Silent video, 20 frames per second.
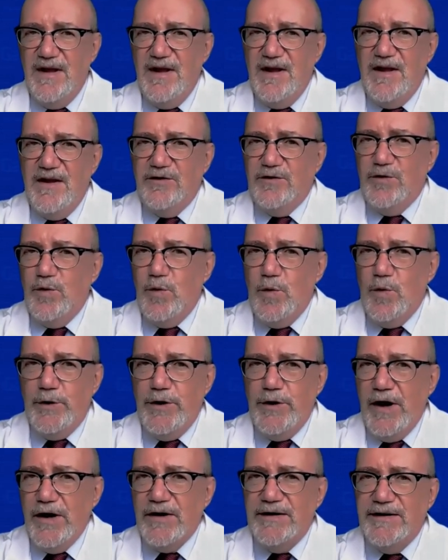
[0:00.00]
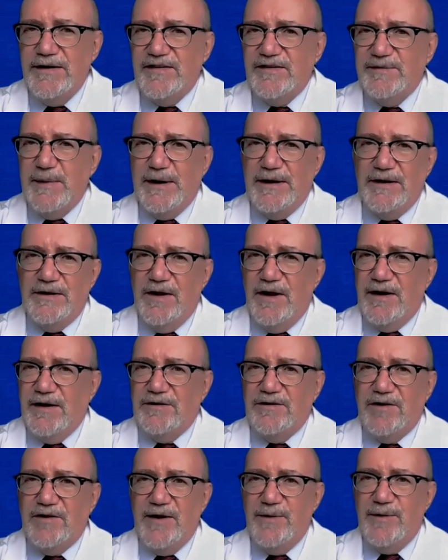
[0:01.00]
So we're not going to spend a lot
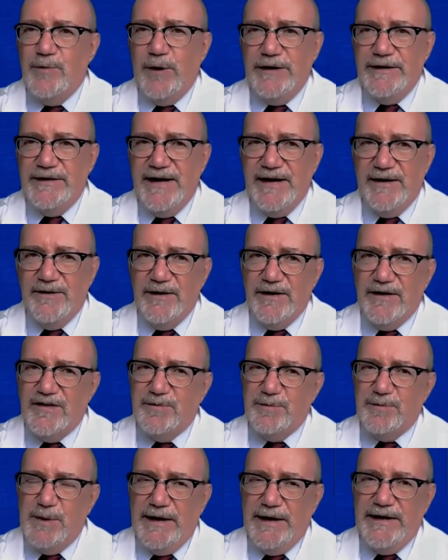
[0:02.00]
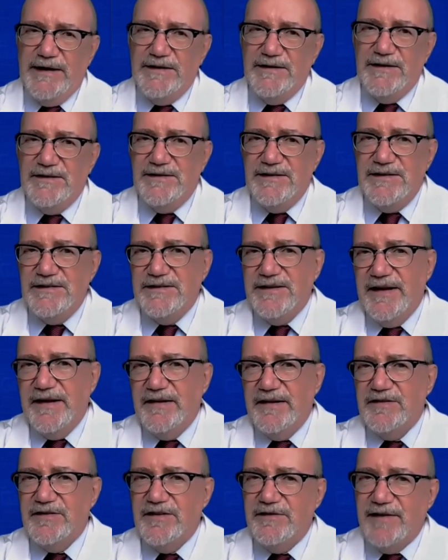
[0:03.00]
of time right now explaining the
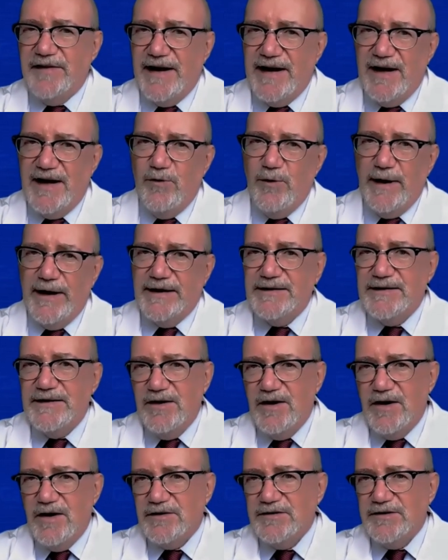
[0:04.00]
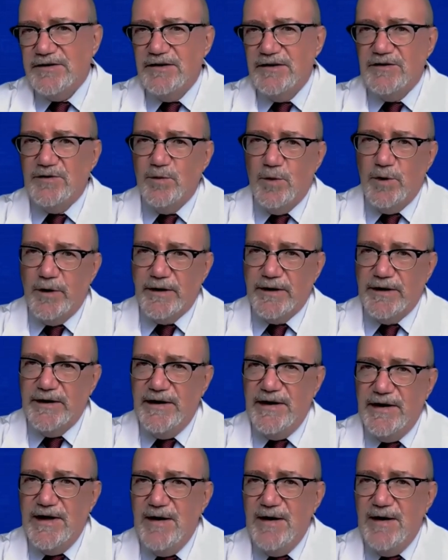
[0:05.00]
details of how antioxidants work,